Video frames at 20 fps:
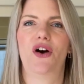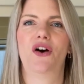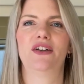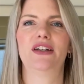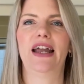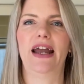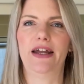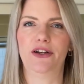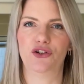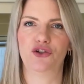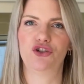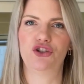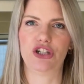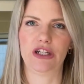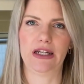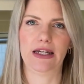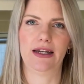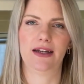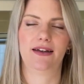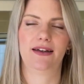on
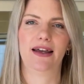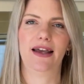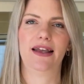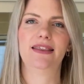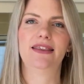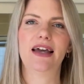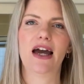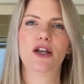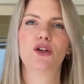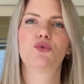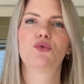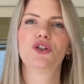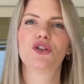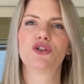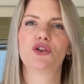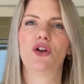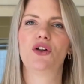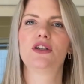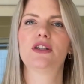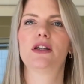energy, and that
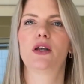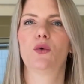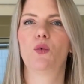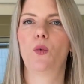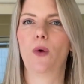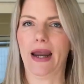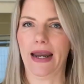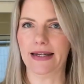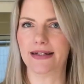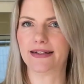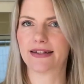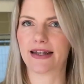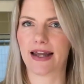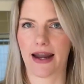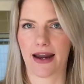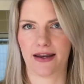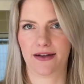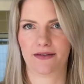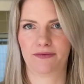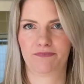results in weight
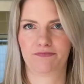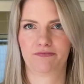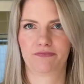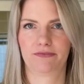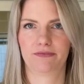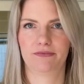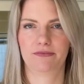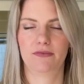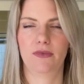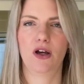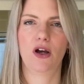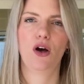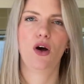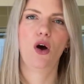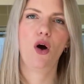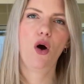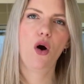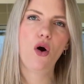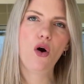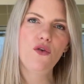gain.
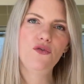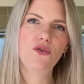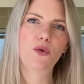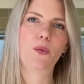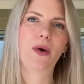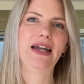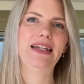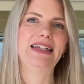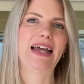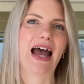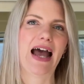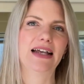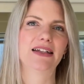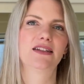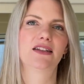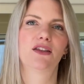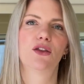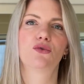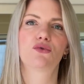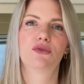Overweight has
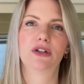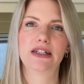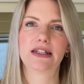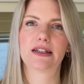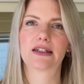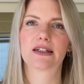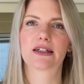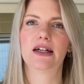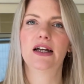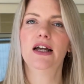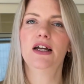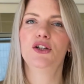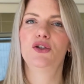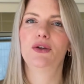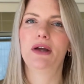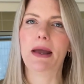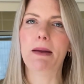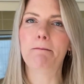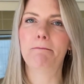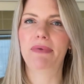the risk
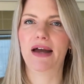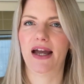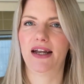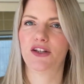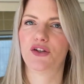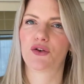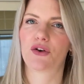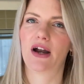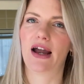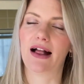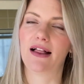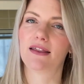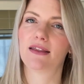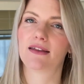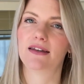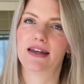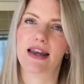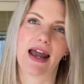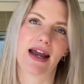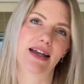to impact your
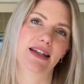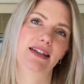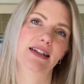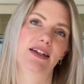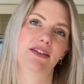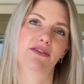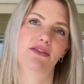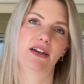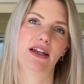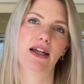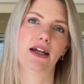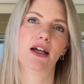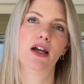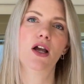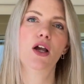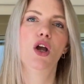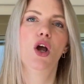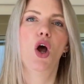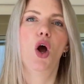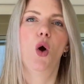health negatively.
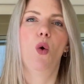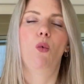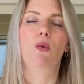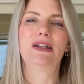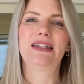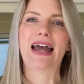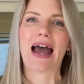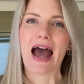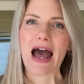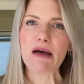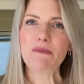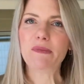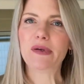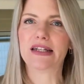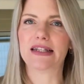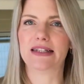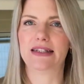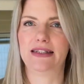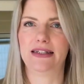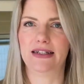What
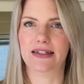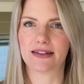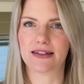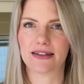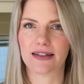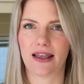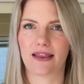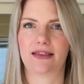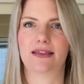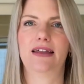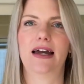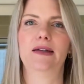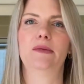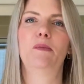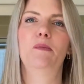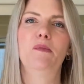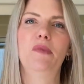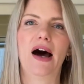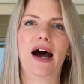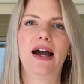happens is
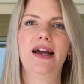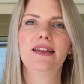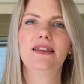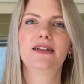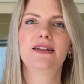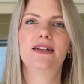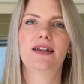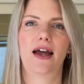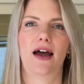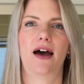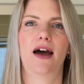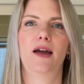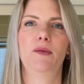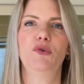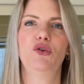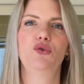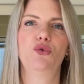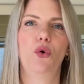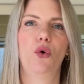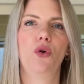that by the
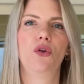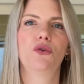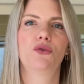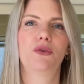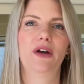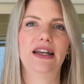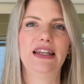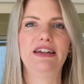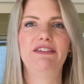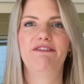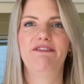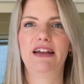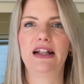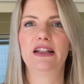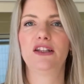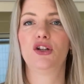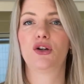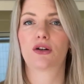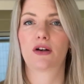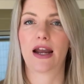time you already
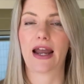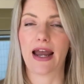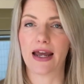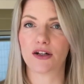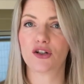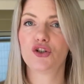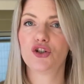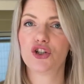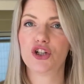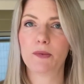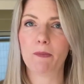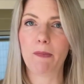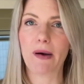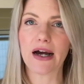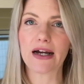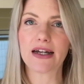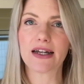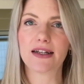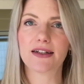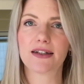filled your energy
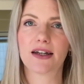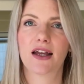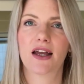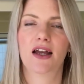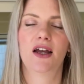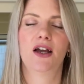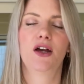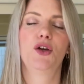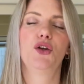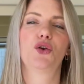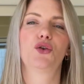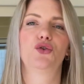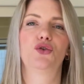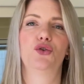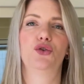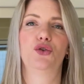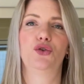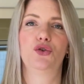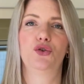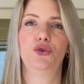bucket, your
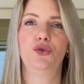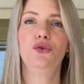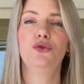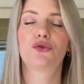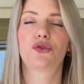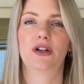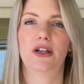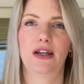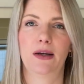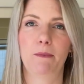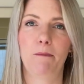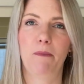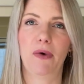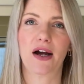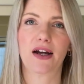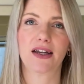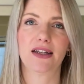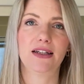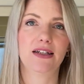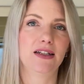nutrient
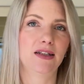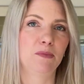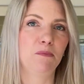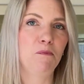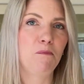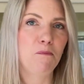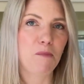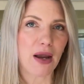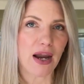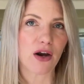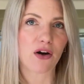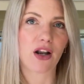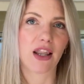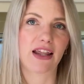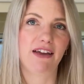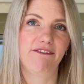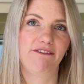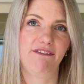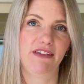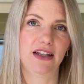bucket is
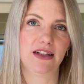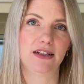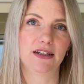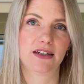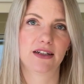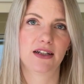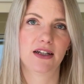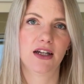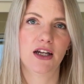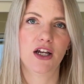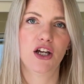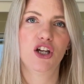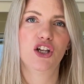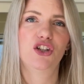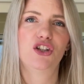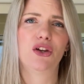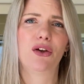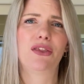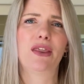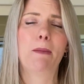barely filled.
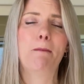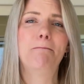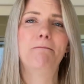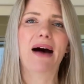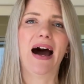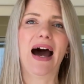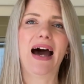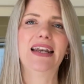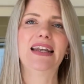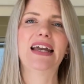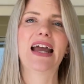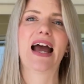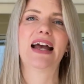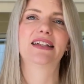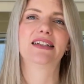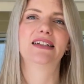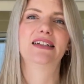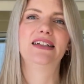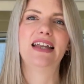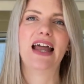So the body
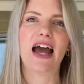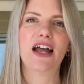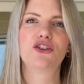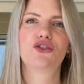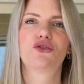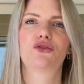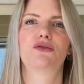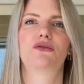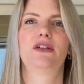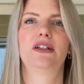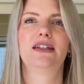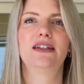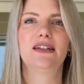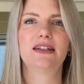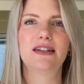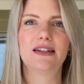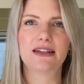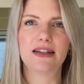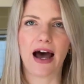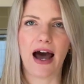has a natural
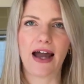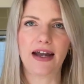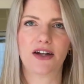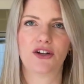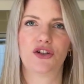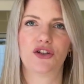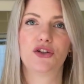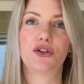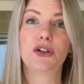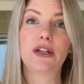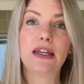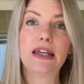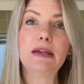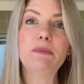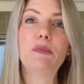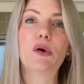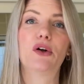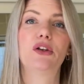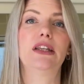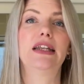desire to
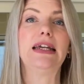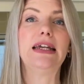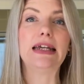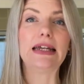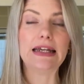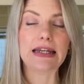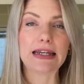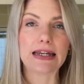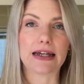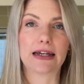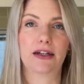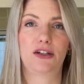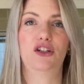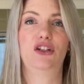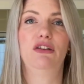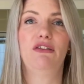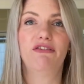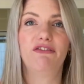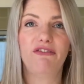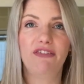keep on eating
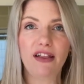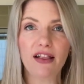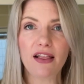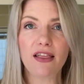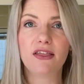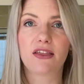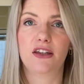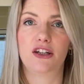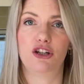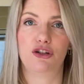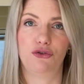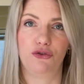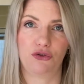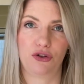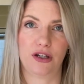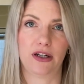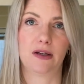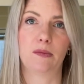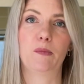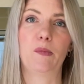to fill the
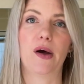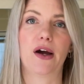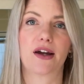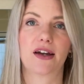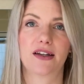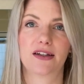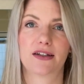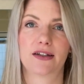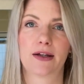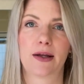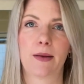nutrient bucket.